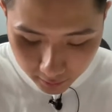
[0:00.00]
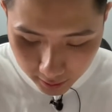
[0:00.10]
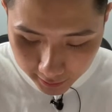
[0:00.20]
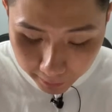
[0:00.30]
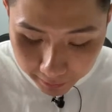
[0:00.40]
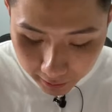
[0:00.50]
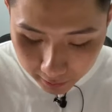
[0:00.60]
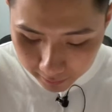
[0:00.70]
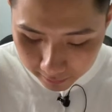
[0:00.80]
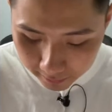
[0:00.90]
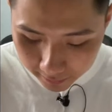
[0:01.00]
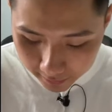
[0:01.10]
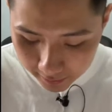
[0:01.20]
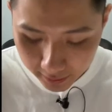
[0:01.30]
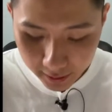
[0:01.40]
Something
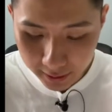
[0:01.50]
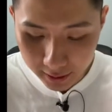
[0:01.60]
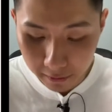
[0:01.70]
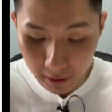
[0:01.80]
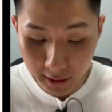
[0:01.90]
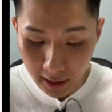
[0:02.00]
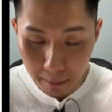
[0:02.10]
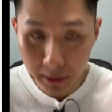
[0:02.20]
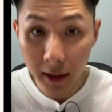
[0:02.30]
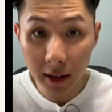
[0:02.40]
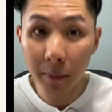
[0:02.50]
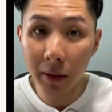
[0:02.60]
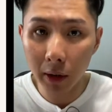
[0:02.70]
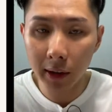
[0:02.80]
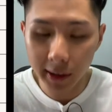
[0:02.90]
different is happening here, but
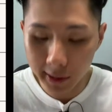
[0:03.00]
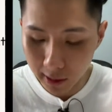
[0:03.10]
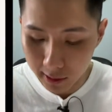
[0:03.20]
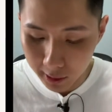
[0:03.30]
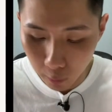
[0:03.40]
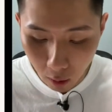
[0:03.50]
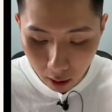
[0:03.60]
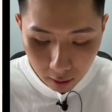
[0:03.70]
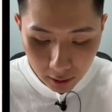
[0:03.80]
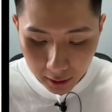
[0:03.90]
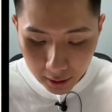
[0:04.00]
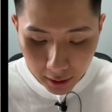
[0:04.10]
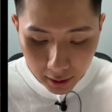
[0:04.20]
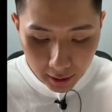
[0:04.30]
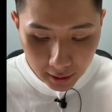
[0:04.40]
we'll discuss in a while.
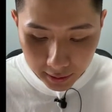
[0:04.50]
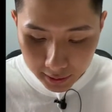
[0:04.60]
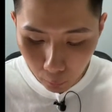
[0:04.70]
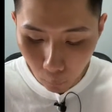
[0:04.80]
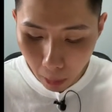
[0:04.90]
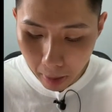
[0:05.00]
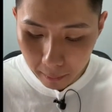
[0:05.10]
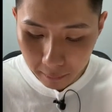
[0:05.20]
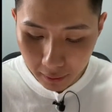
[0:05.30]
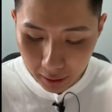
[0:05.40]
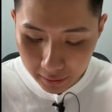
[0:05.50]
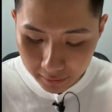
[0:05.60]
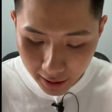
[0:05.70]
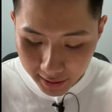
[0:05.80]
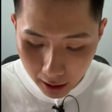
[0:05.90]
So
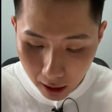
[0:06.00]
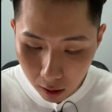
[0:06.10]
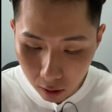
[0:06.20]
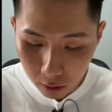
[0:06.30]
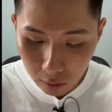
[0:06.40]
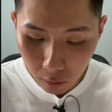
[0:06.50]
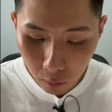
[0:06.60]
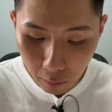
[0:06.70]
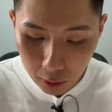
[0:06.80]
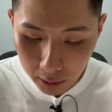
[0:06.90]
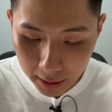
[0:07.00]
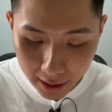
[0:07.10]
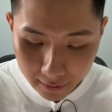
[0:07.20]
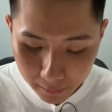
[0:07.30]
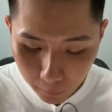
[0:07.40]
that's what we'll
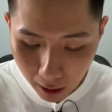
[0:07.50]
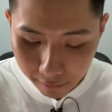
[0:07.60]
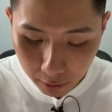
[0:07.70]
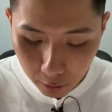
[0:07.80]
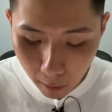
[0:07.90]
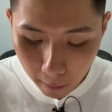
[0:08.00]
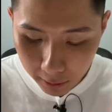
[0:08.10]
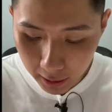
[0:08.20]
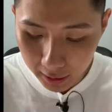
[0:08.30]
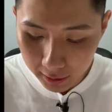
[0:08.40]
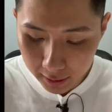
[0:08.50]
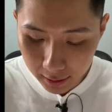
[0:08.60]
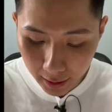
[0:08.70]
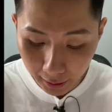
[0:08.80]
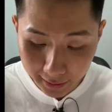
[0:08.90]
get after we populate
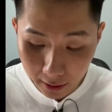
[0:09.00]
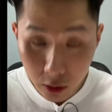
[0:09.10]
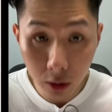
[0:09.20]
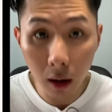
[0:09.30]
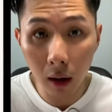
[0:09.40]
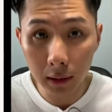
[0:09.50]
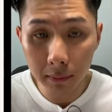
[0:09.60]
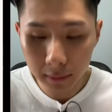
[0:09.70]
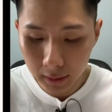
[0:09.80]
the extension column.